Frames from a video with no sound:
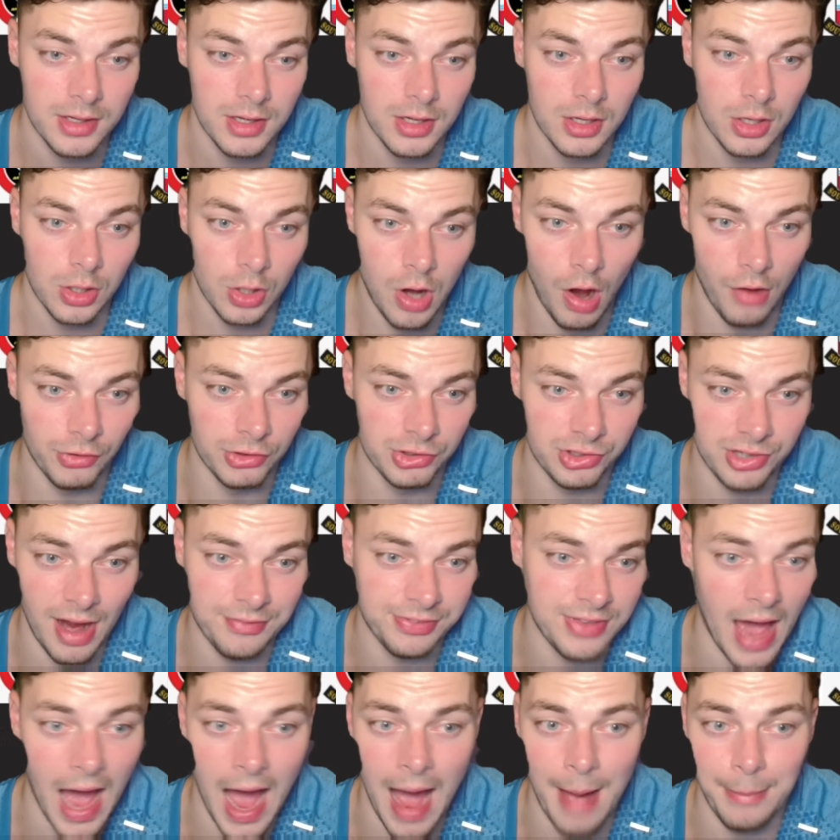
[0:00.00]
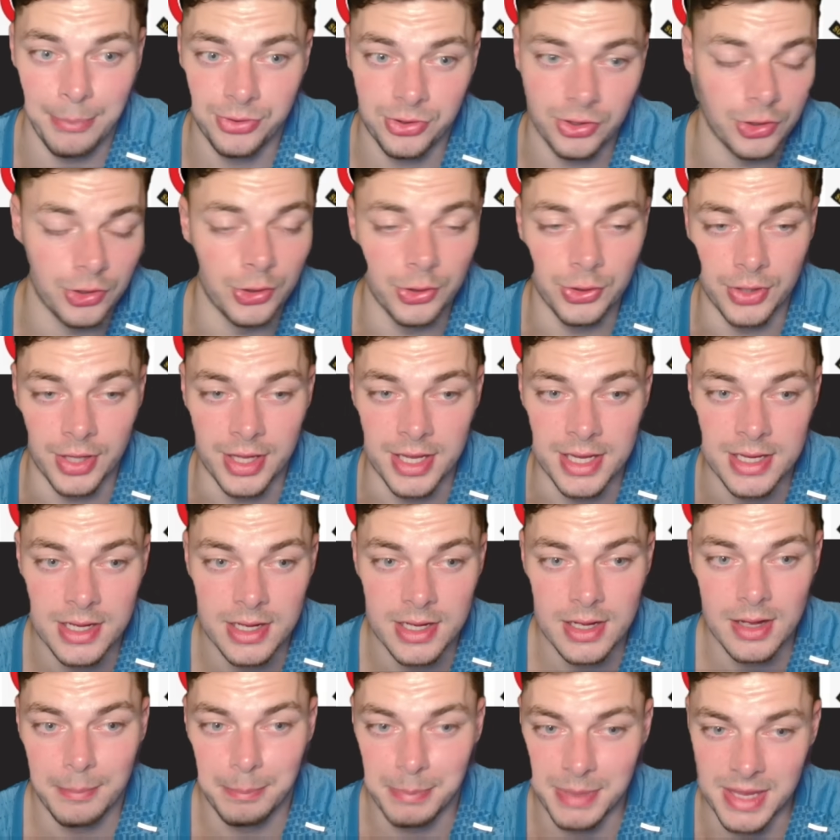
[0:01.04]
Coventry have to absolutely
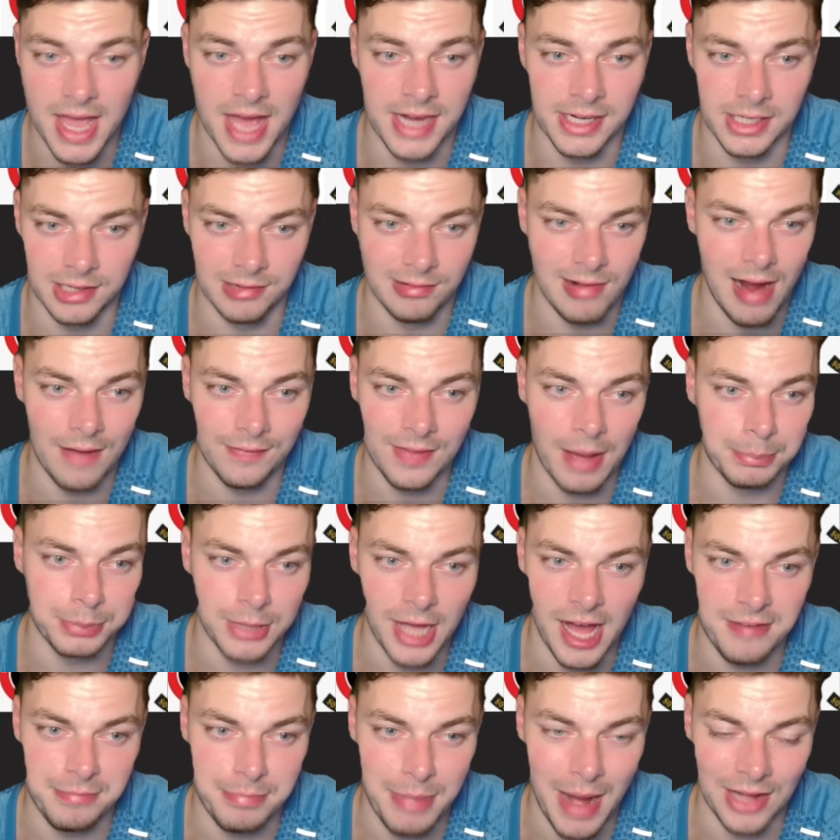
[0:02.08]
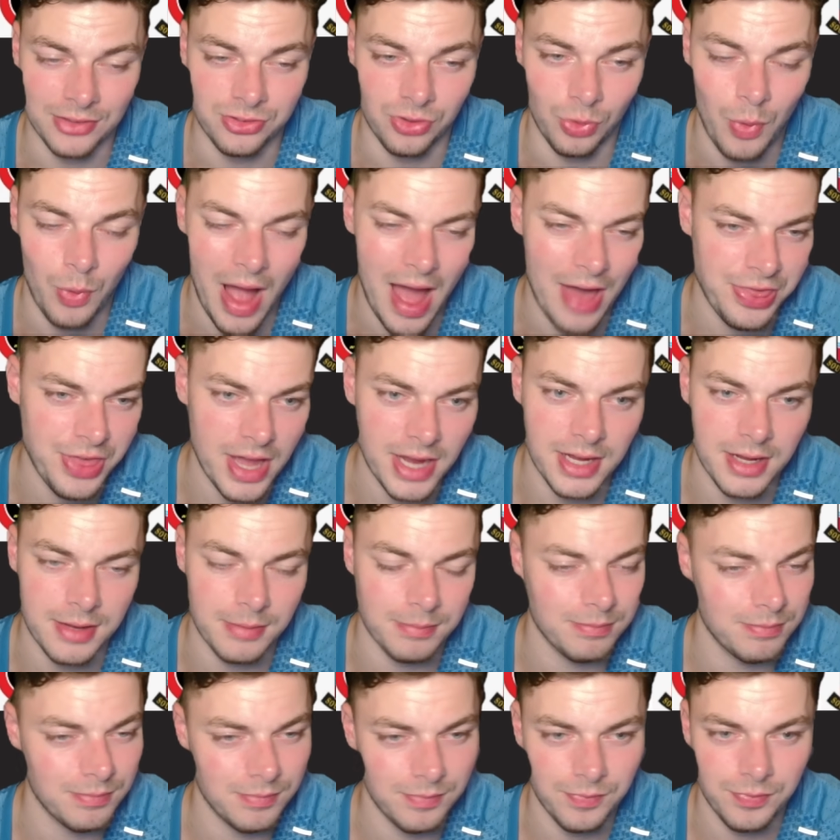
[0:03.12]
be in and around that playoff battle, where I think
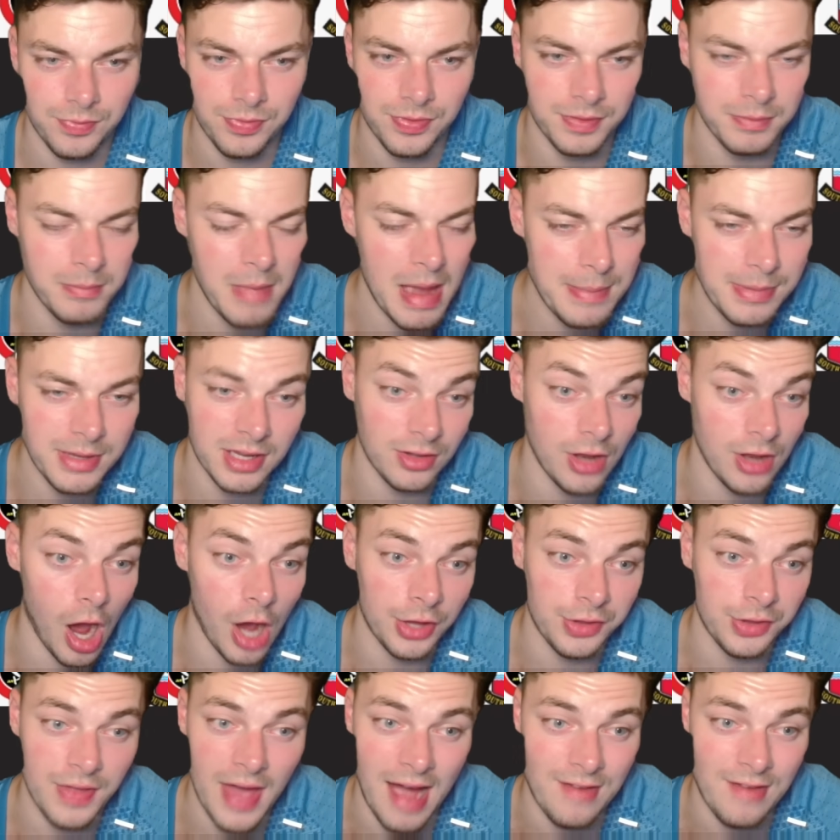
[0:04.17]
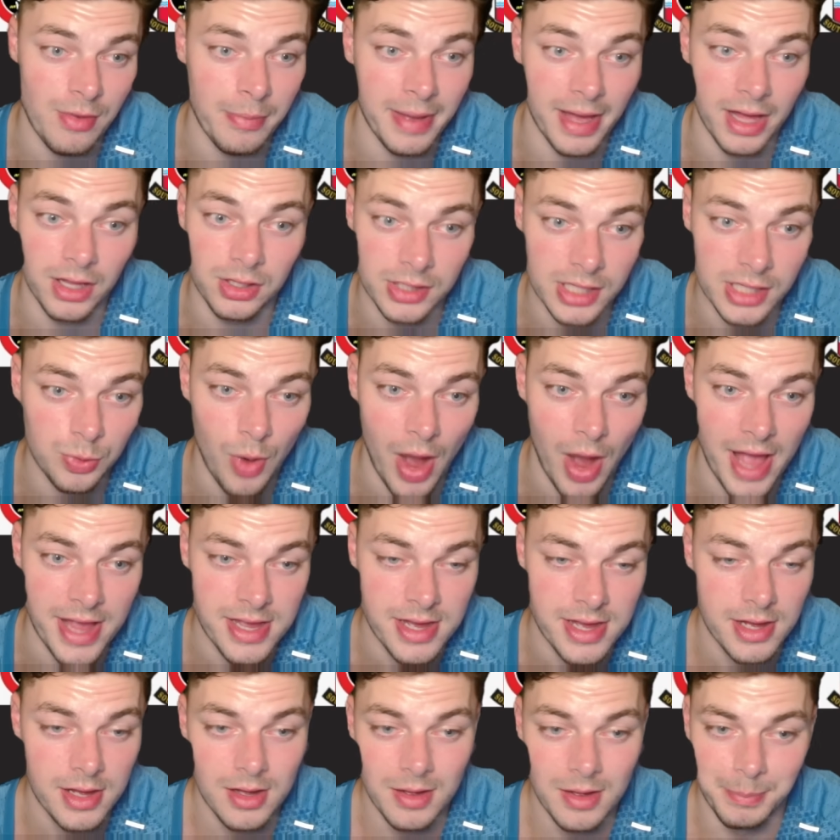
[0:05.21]
maybe you can argue they have a bit of leeway
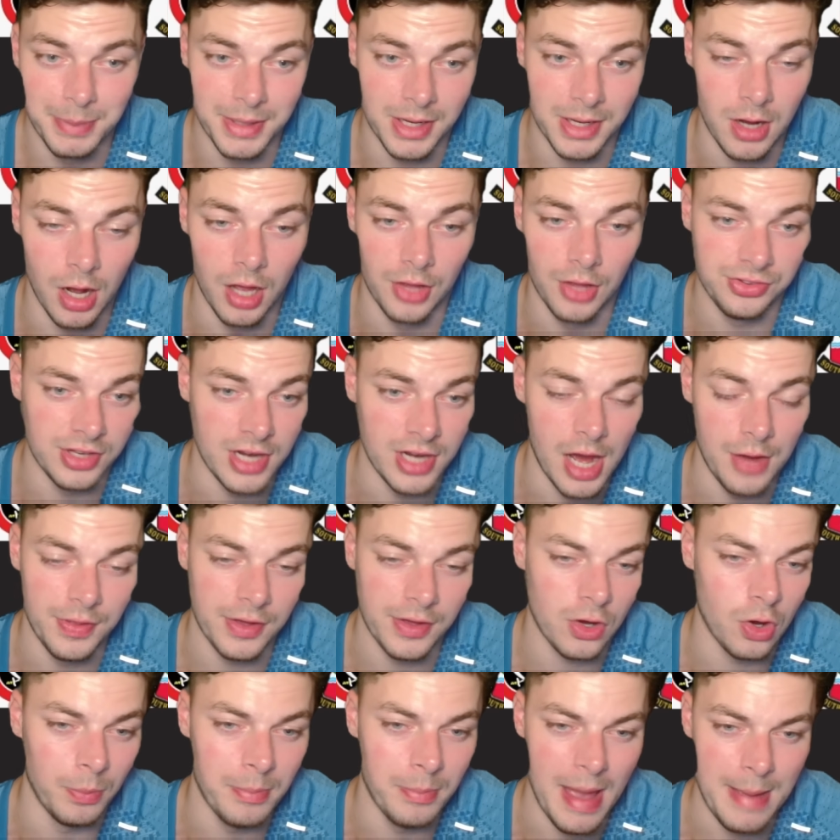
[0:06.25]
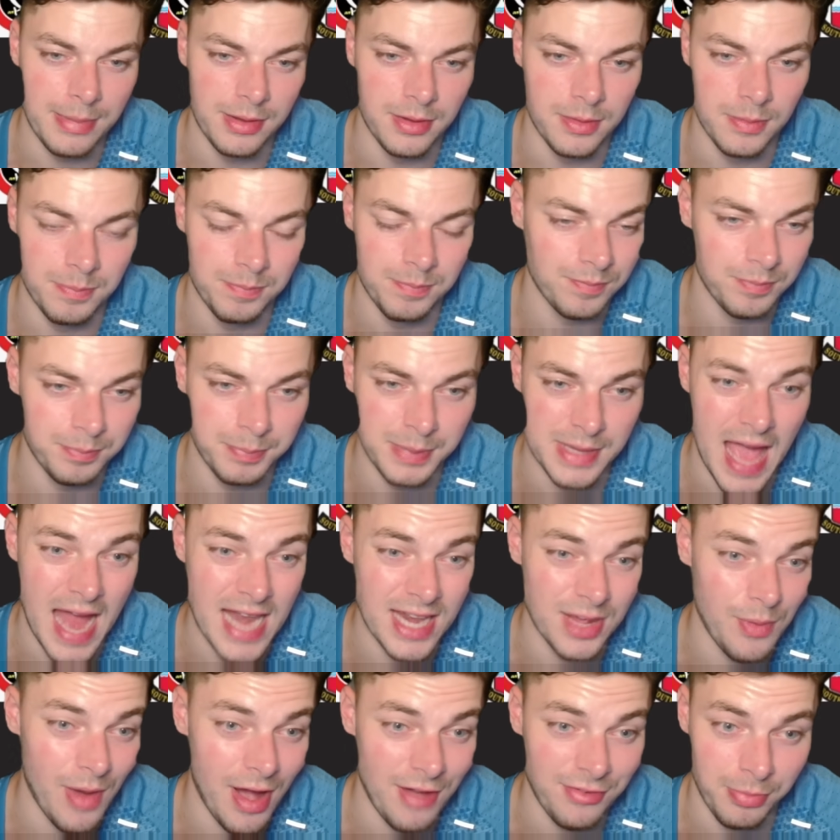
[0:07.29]
because, they could maybe be
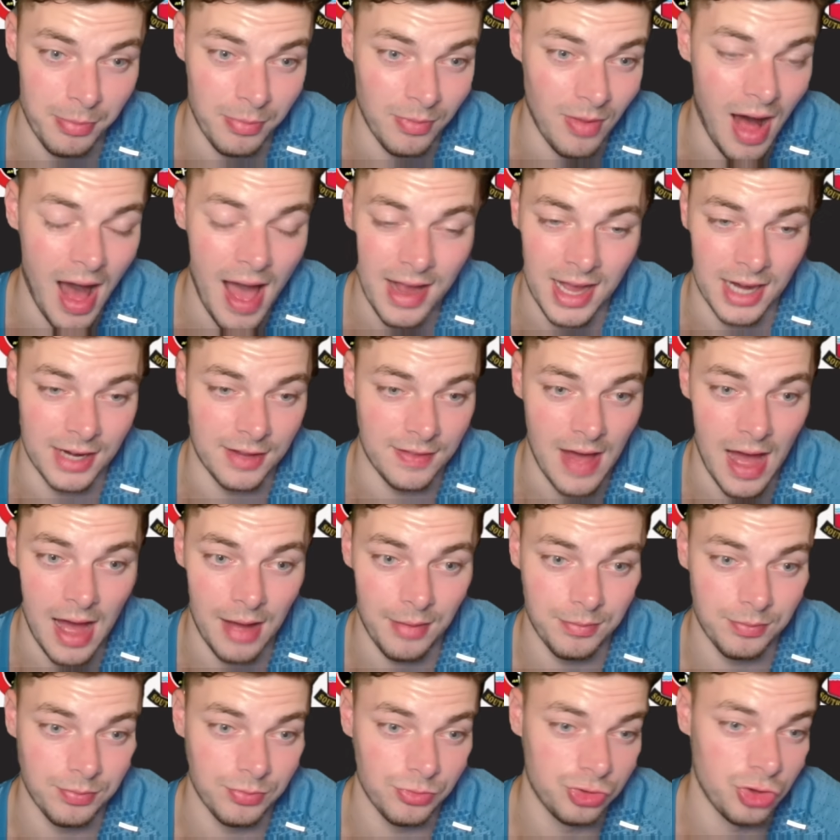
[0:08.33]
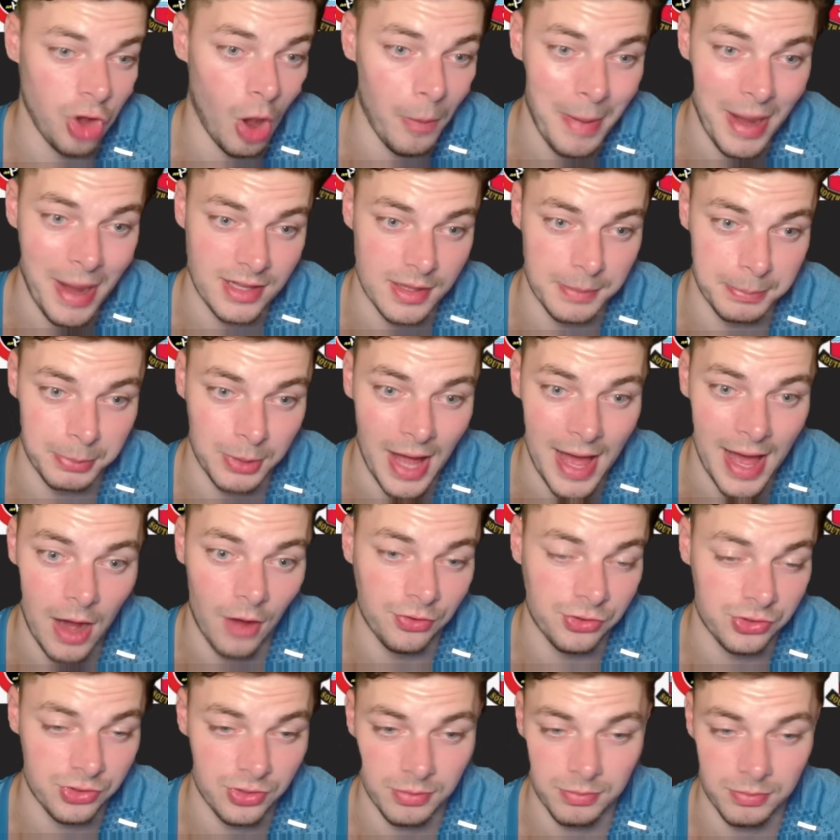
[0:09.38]
anywhere from like kind of that top end of the
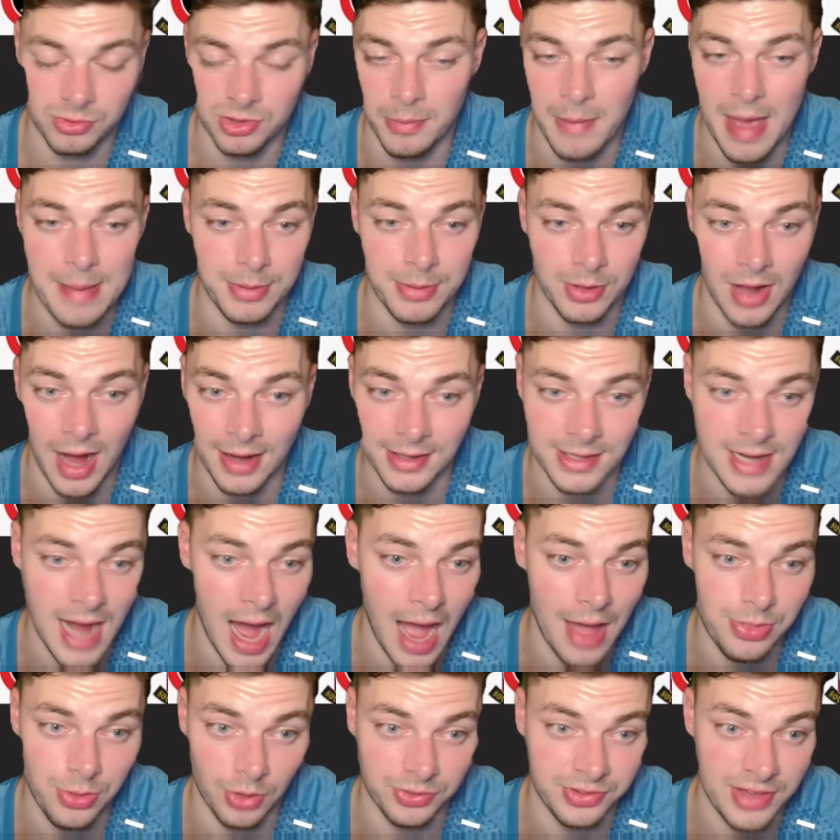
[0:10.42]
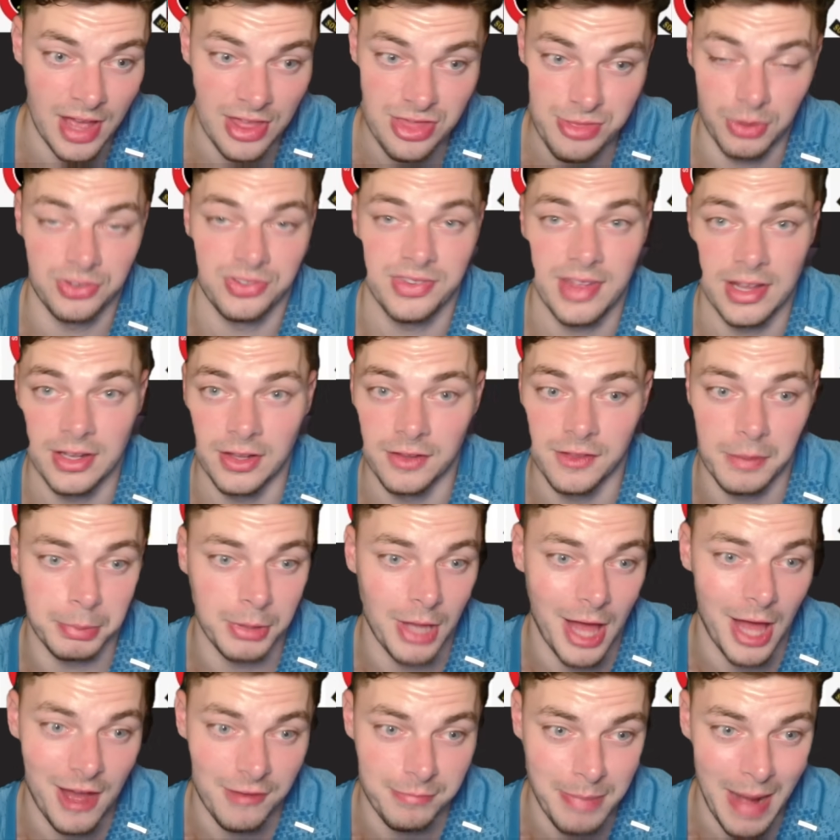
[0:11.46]
playoffs to maybe like 9th or 10th, but still in the
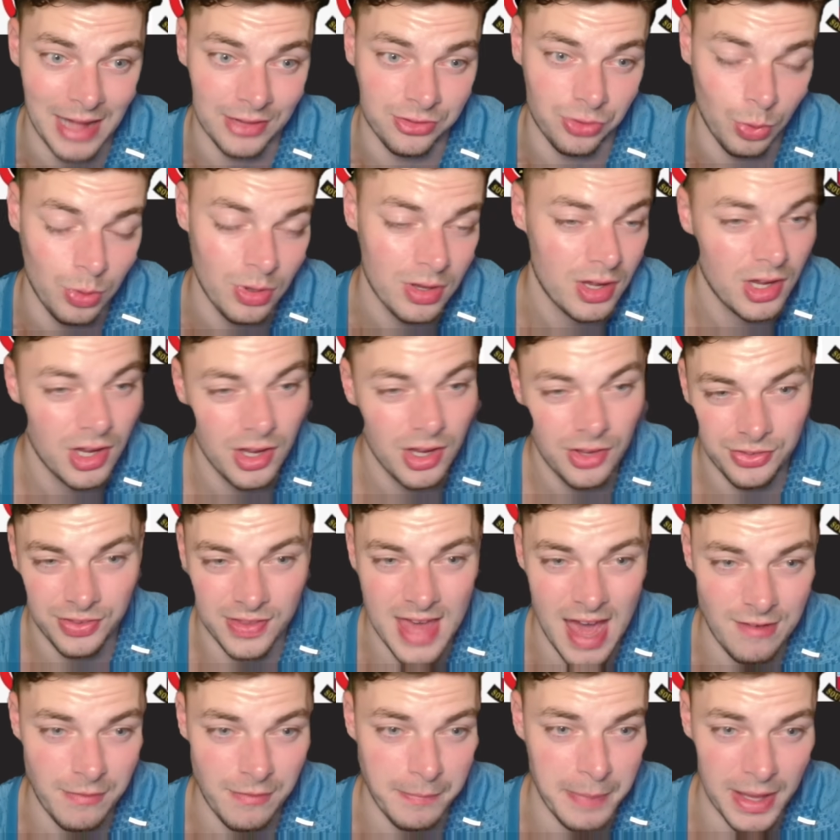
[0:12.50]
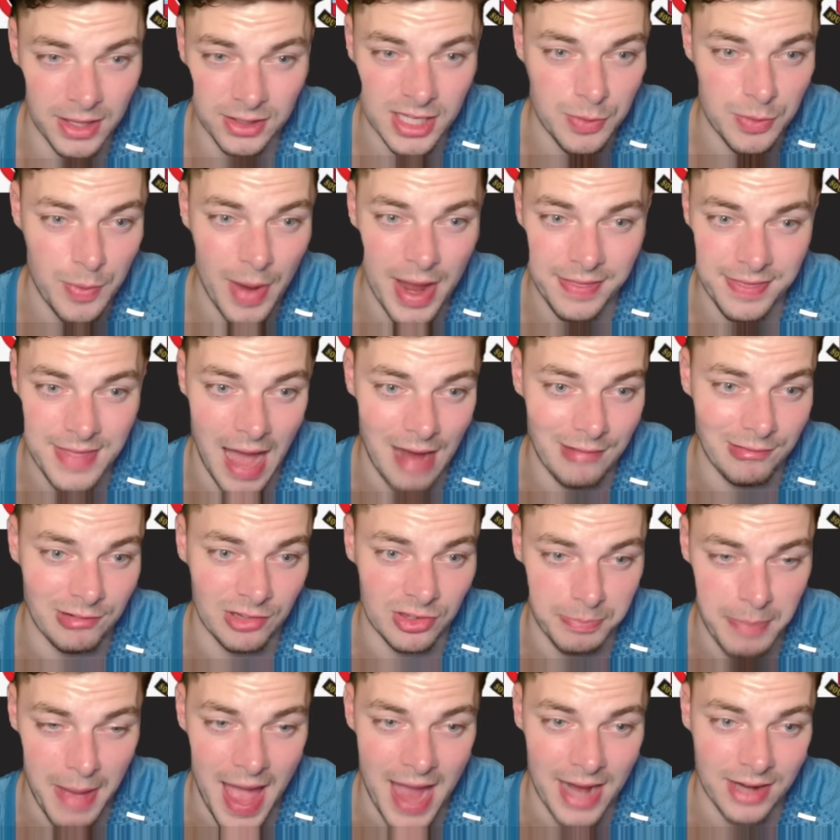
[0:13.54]
playoff battle. So they have a bit of leeway in that
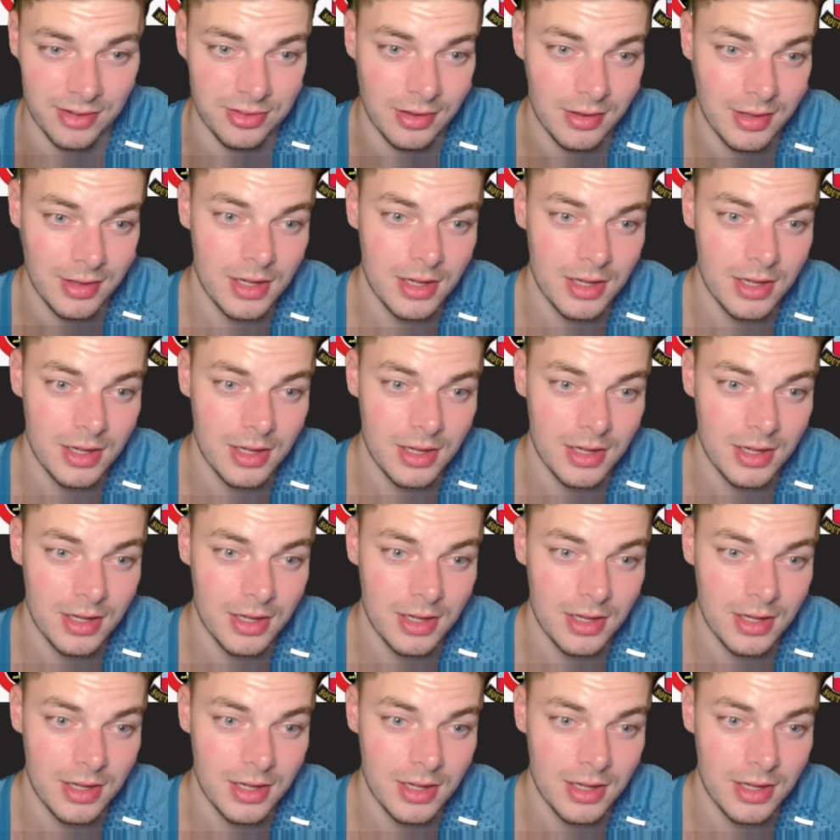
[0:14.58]
respect.